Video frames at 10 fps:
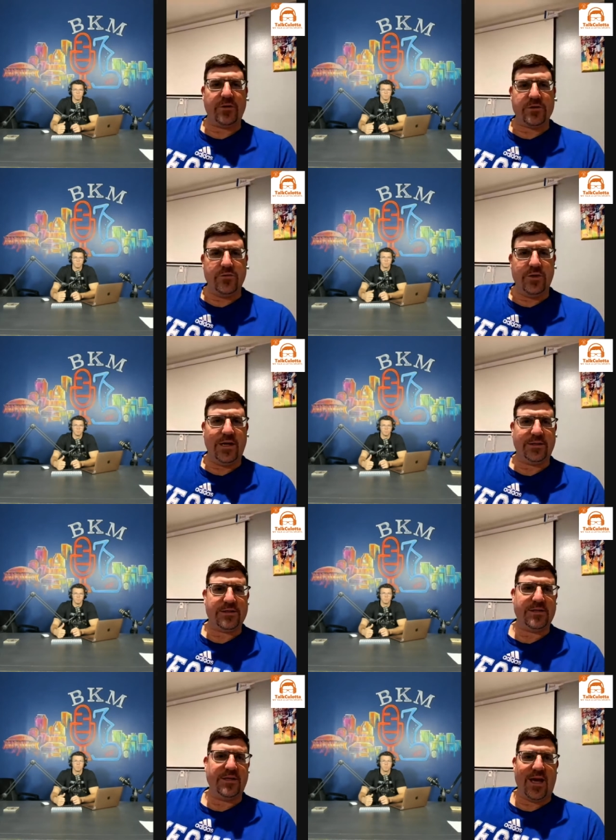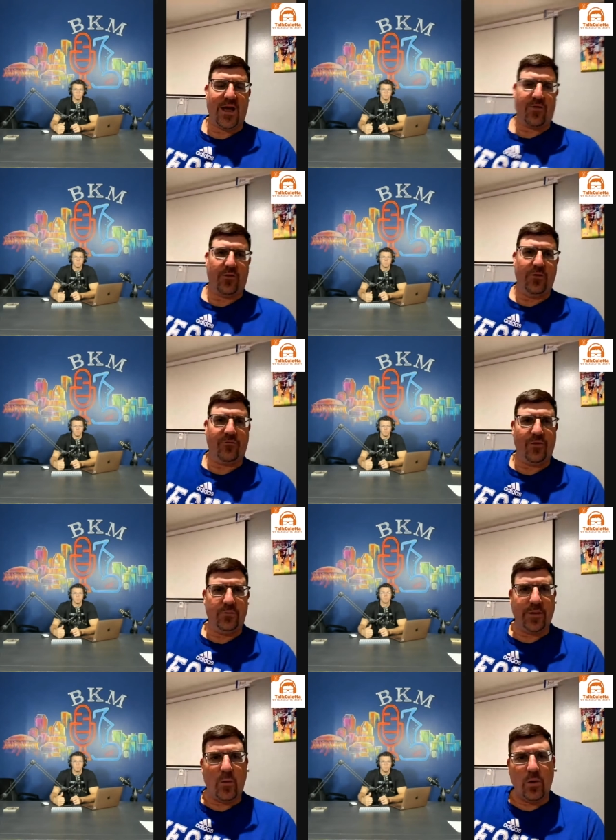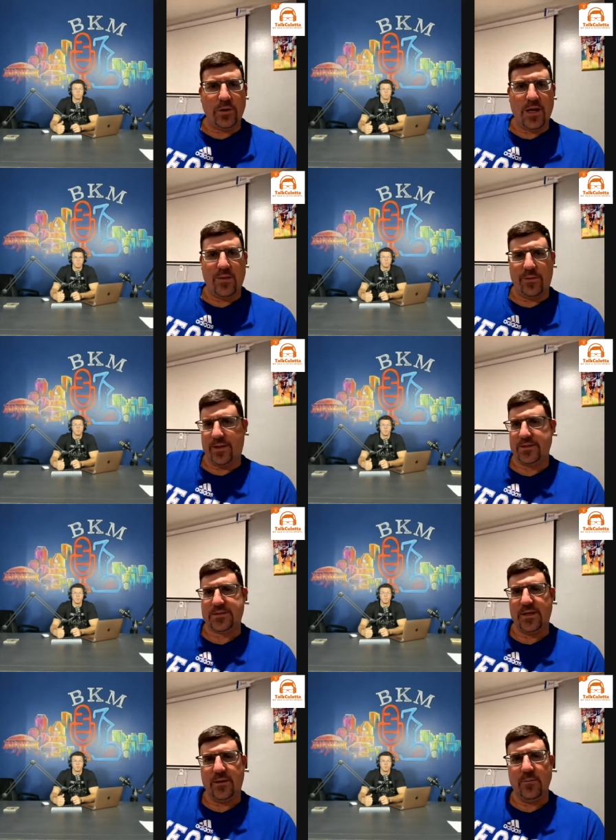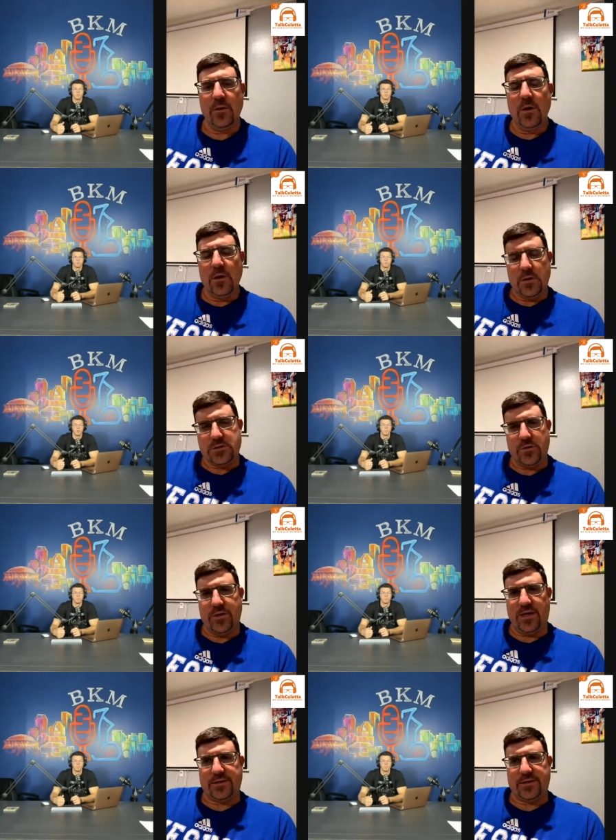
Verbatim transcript: so you got to see Catholic on film that one game against them. Okay. So you